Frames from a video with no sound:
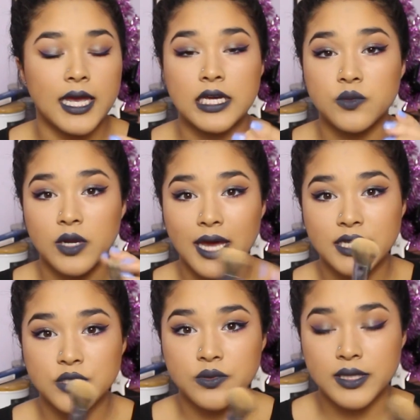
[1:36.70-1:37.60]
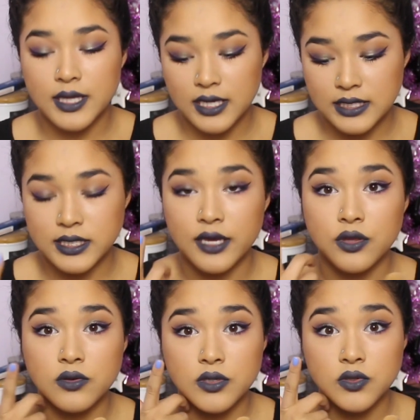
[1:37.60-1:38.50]
And what I do with it is I
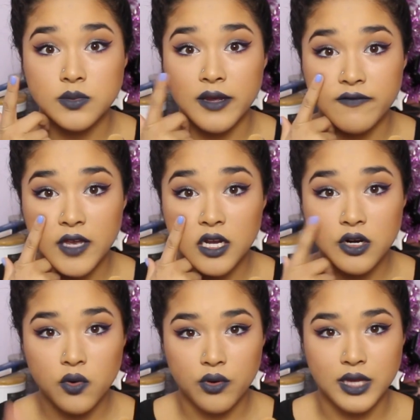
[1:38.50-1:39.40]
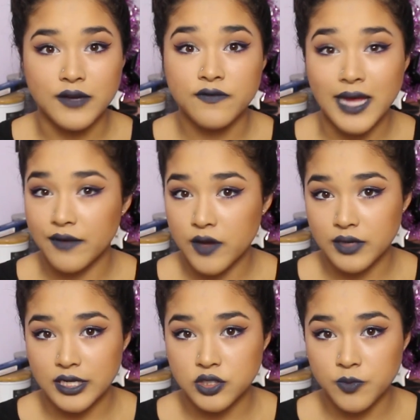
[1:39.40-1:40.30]
either use my finger or that flat
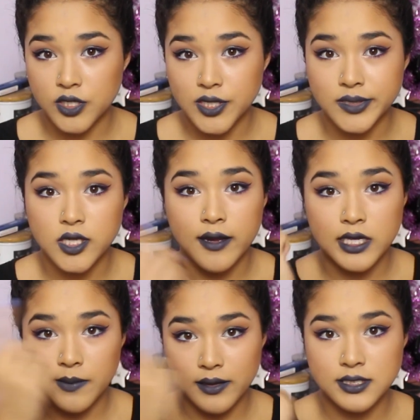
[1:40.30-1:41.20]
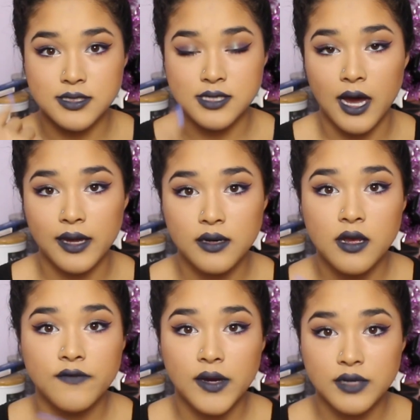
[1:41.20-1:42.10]
foundation brush I was talking about to dot
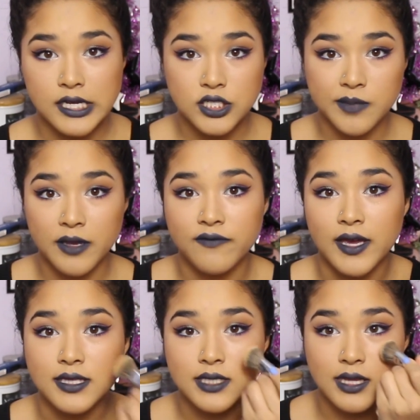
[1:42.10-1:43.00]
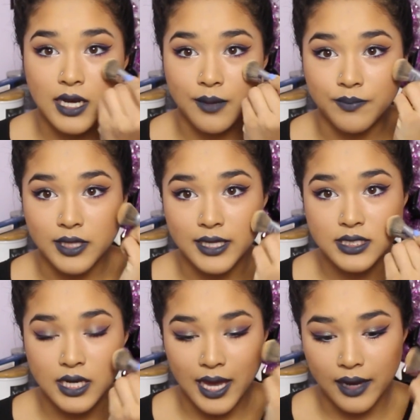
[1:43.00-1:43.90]
foundation on my face, and then I
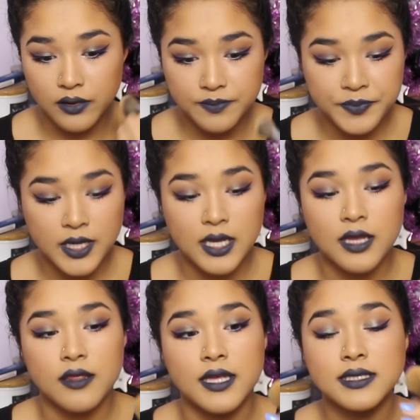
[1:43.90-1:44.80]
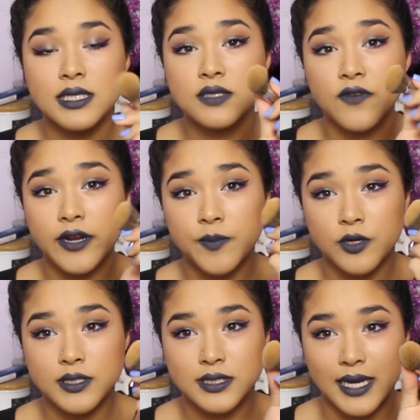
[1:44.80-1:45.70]
blend it out. This is very
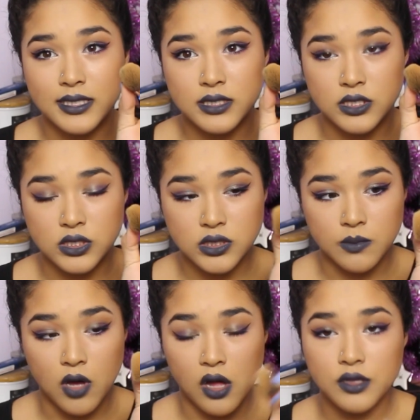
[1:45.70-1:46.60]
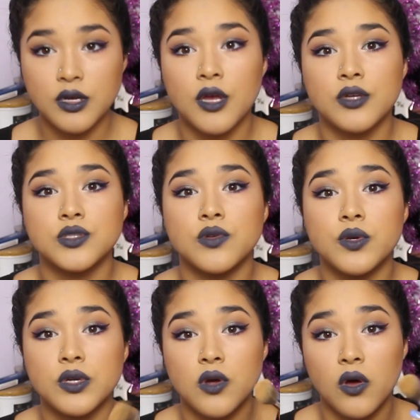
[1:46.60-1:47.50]
precise and small, so
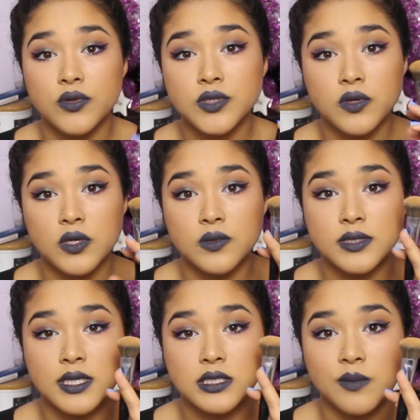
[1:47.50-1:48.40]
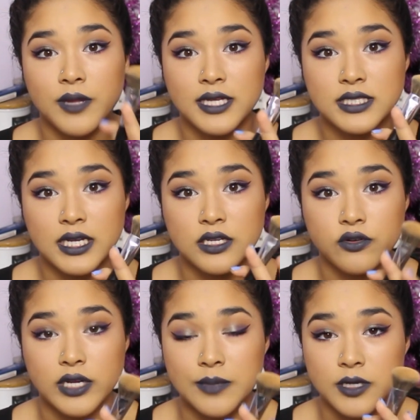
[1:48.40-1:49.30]
you can also use this to blend in
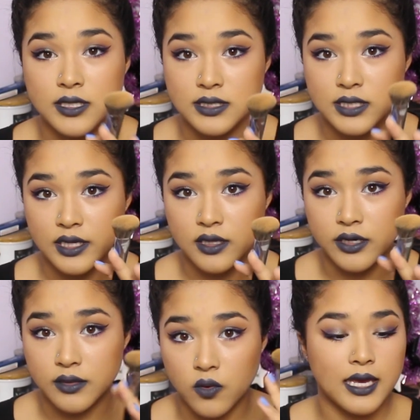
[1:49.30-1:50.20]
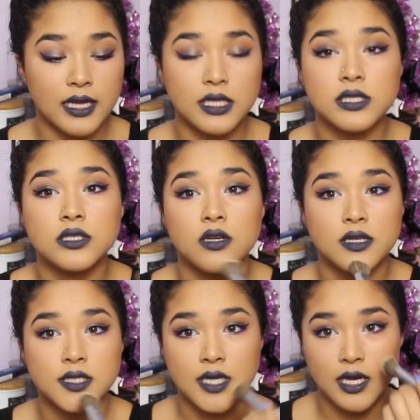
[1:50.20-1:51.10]
cream concealer. And this is
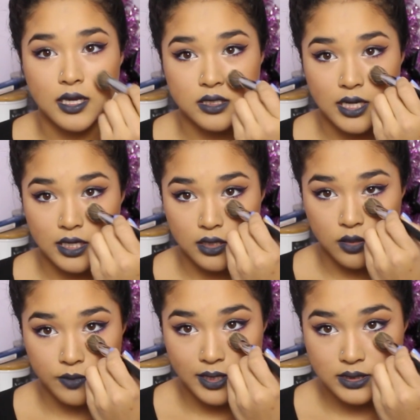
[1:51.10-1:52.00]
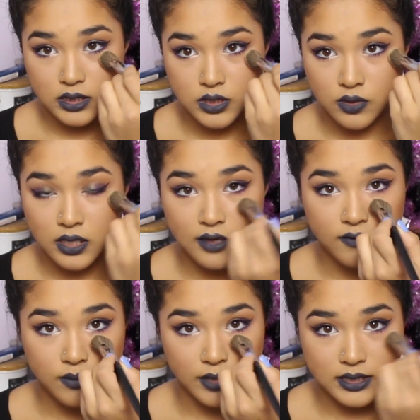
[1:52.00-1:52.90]
good to get into any little places. You can
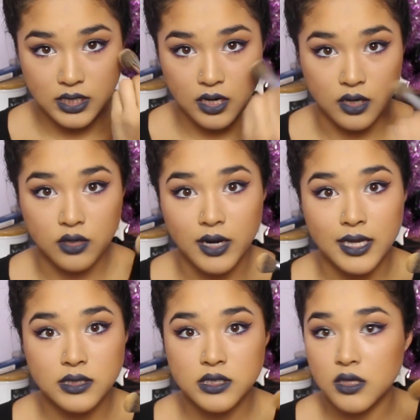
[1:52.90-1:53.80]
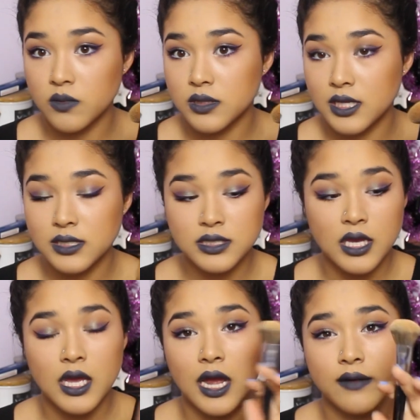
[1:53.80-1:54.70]
even blend in under eye concealer with this.
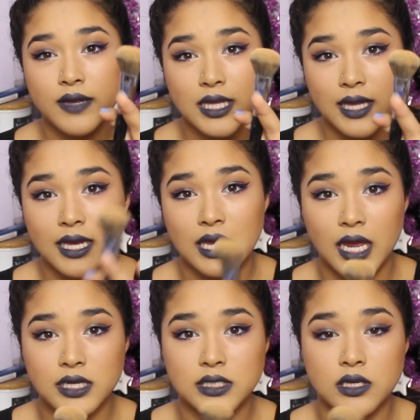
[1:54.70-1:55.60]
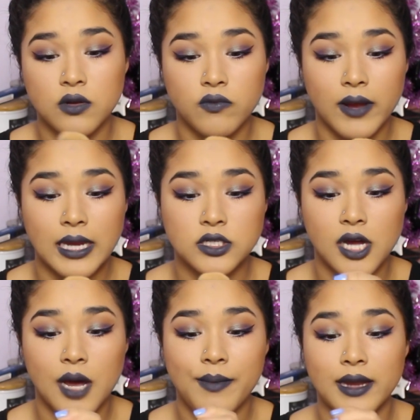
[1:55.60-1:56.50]
I really like it. It does a great
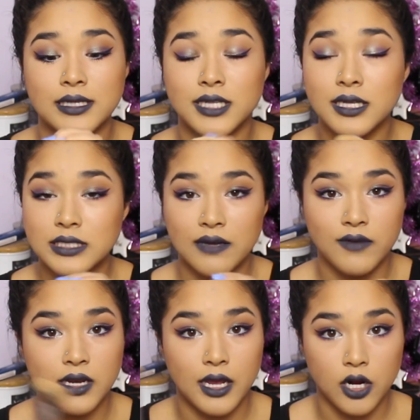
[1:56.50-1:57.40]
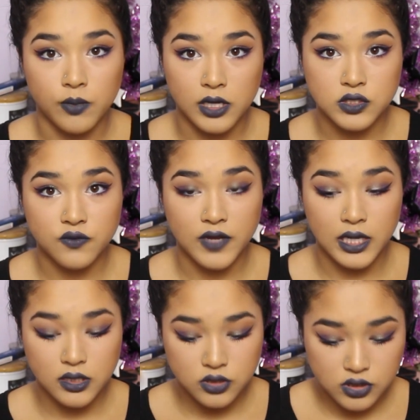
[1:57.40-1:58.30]
job, and it does give an airbrushed
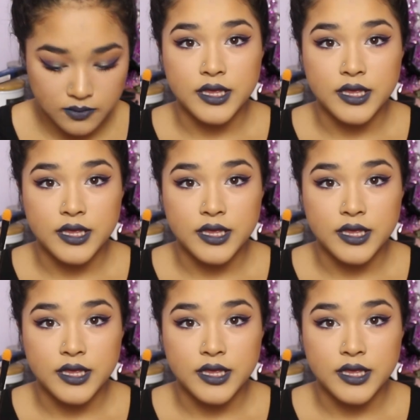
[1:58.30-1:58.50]
finish.